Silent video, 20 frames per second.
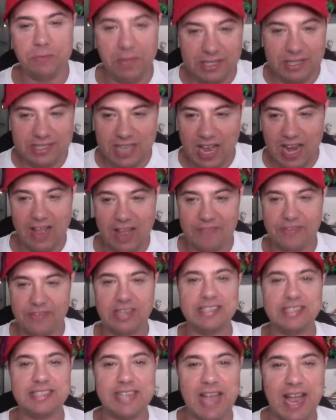because I have that
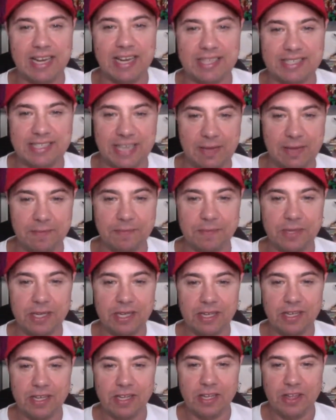exact same
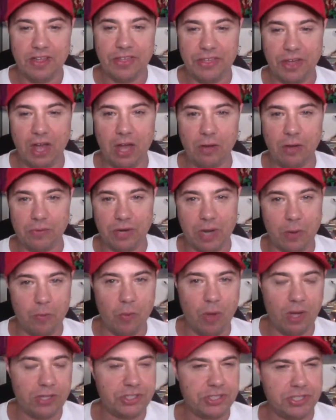thought when I'm
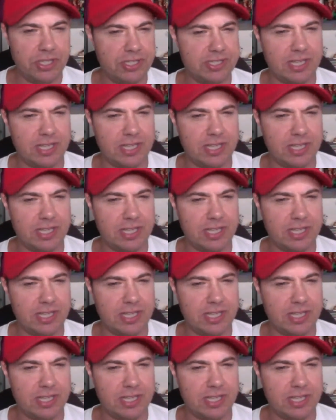watching this.